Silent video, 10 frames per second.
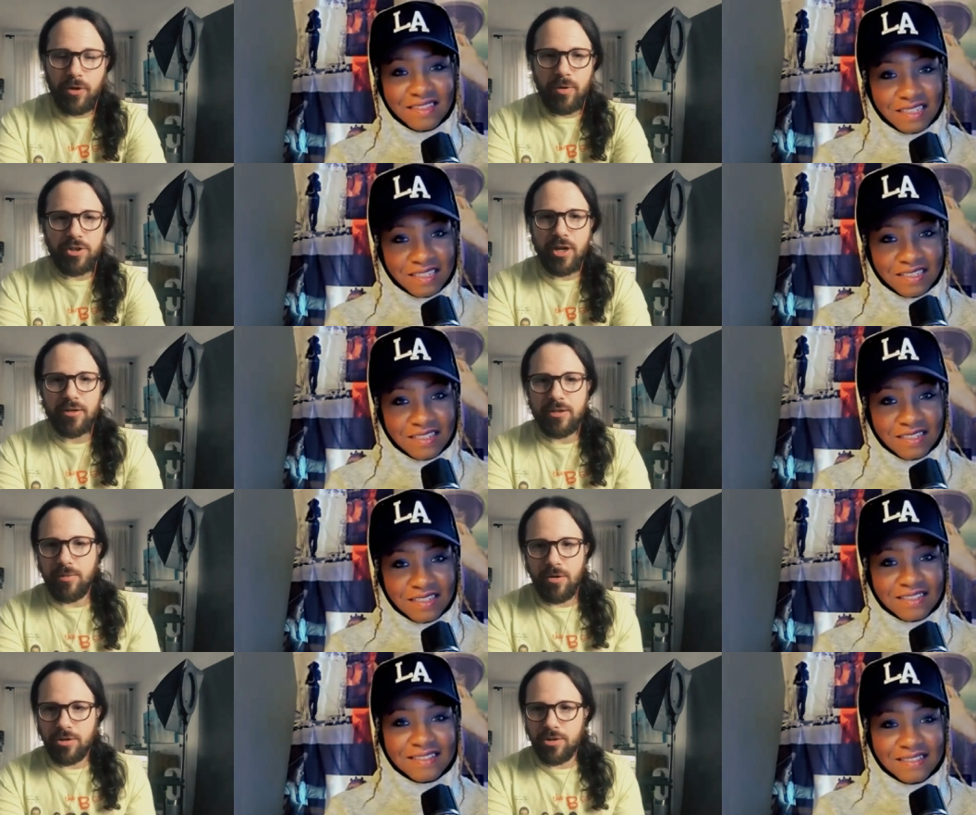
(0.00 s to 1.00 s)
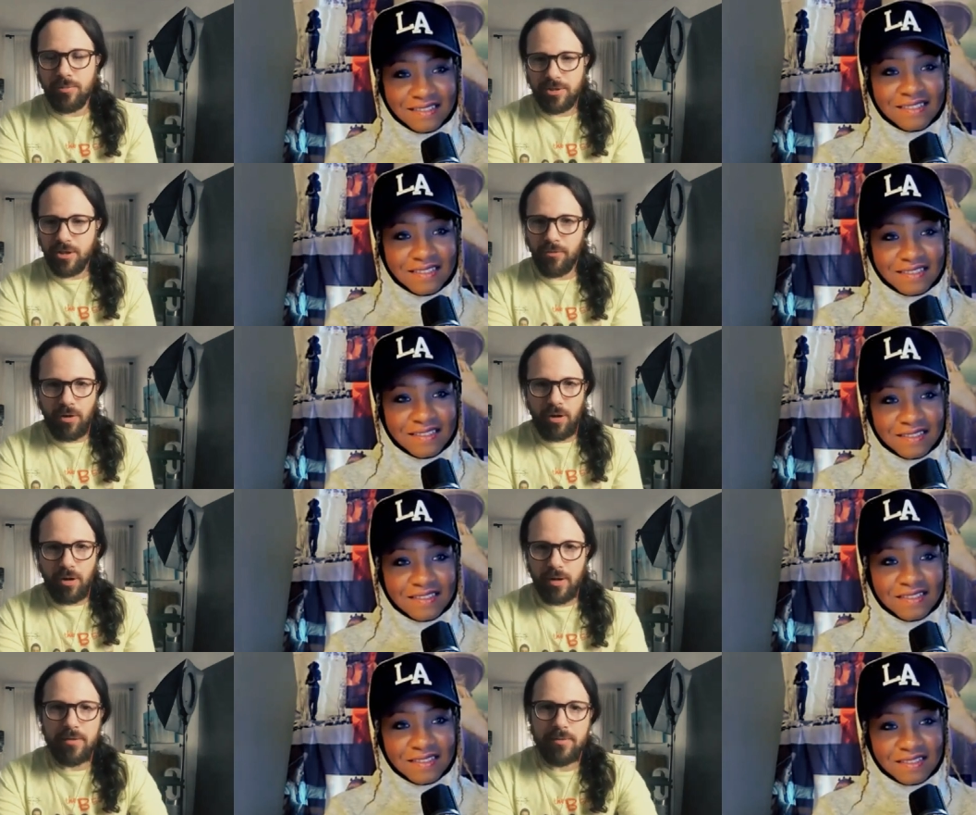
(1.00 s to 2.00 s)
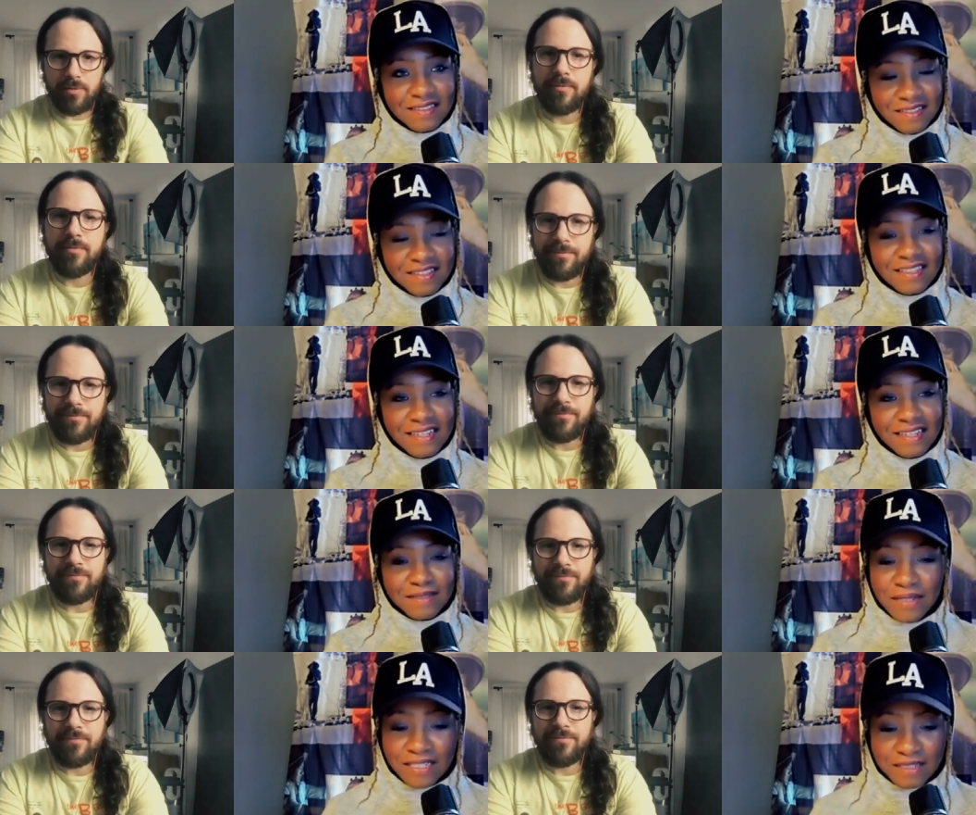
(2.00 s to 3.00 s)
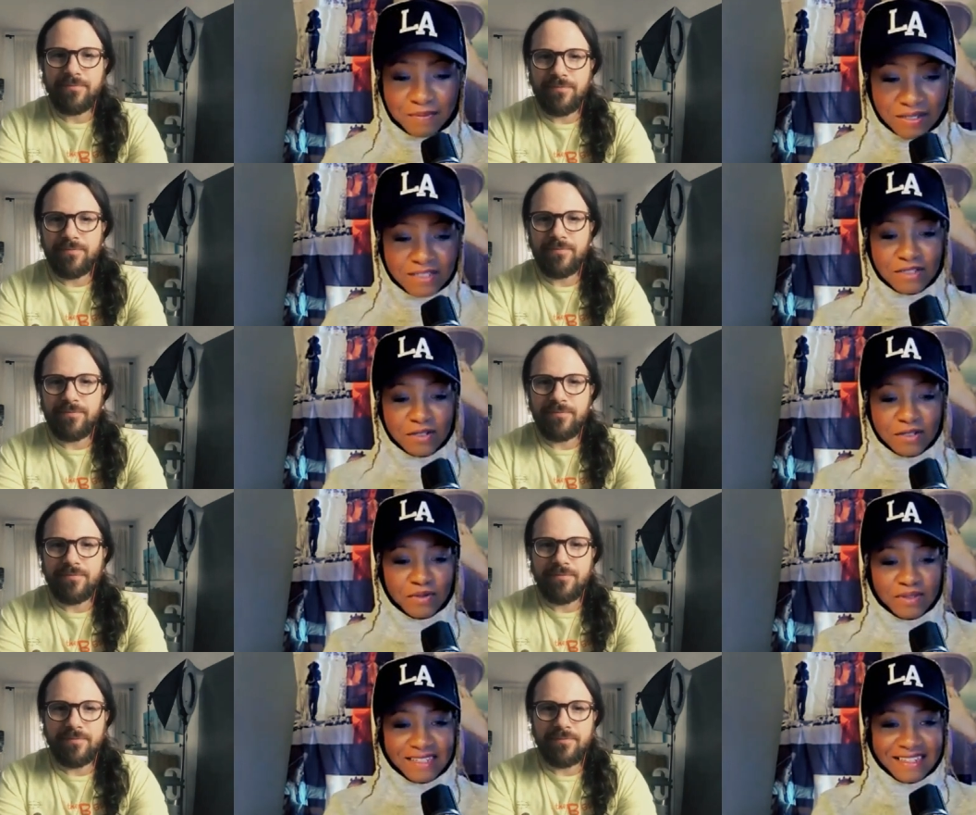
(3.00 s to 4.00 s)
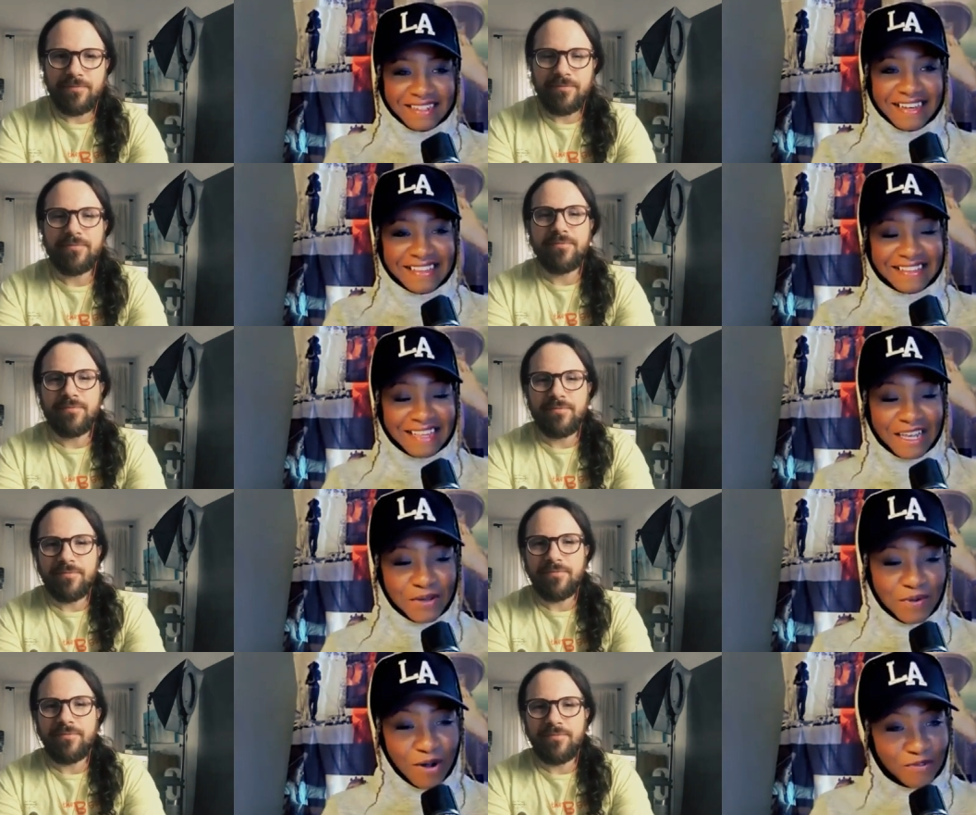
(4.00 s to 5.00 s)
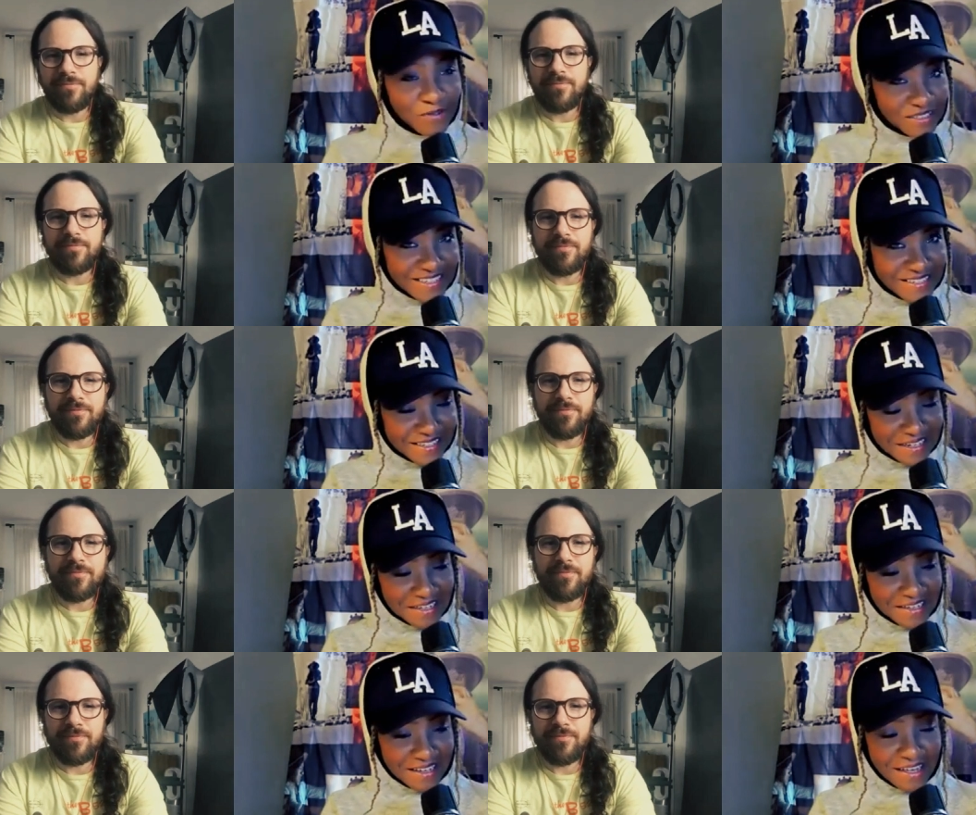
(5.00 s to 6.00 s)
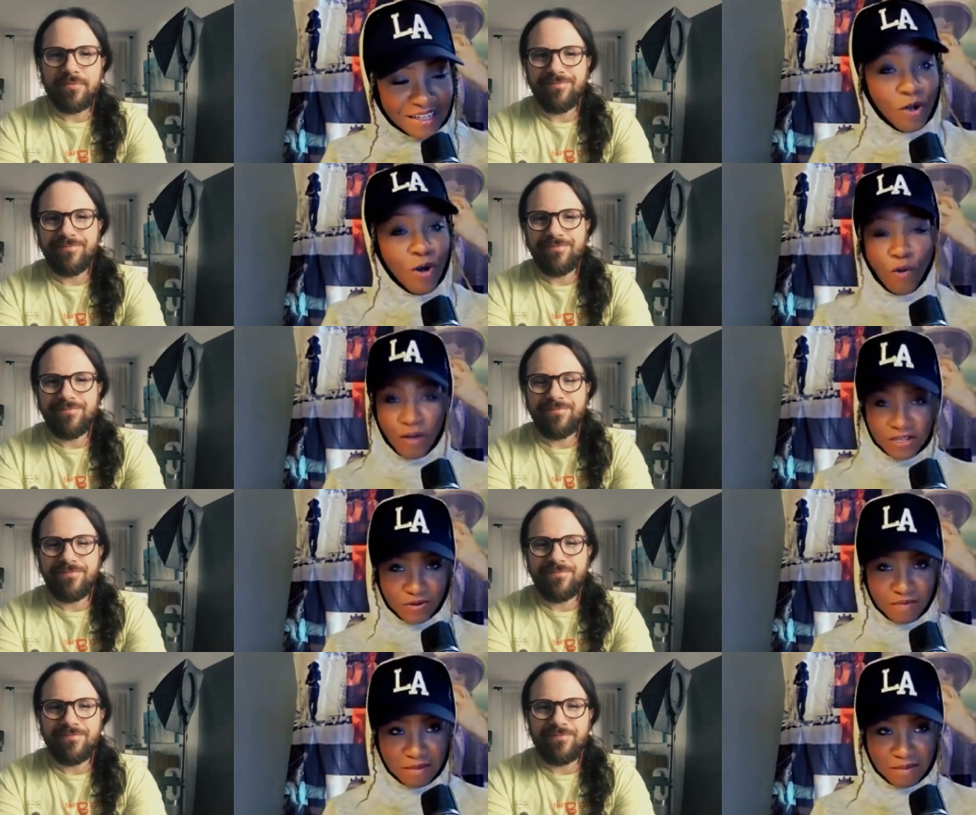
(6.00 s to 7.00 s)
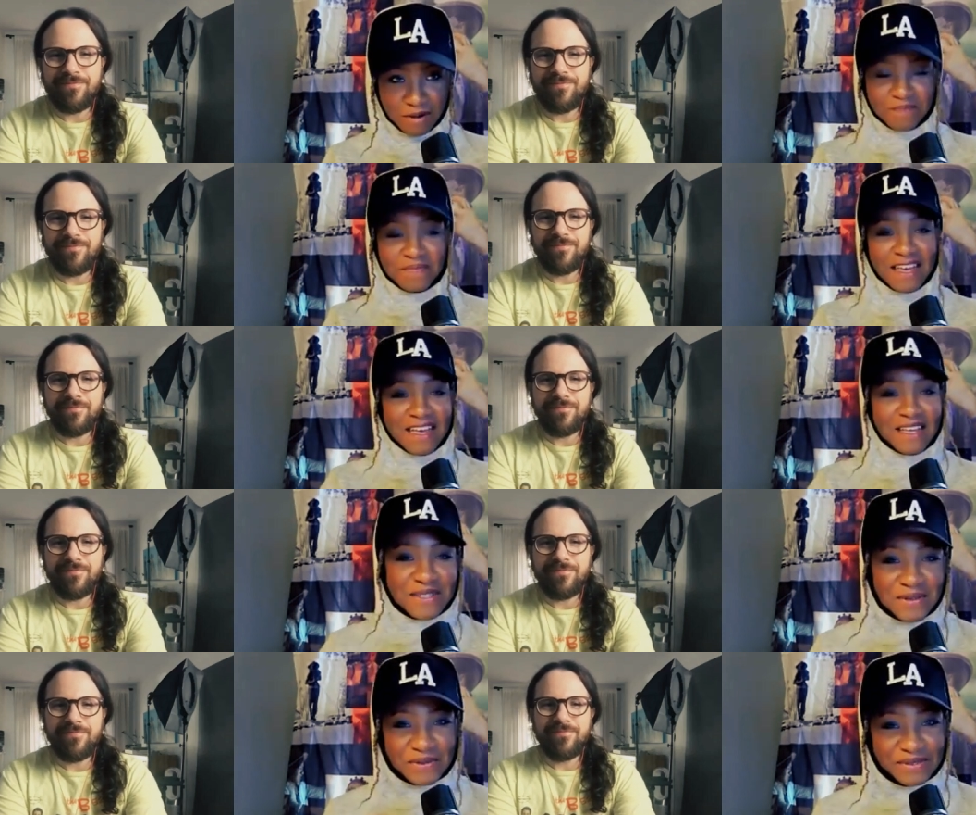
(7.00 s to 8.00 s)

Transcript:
Speaker 1: to reach out to Meosha, myself, or Honoré.
Speaker 2: Yes, please, please do. And thank you all for listening. And always remember to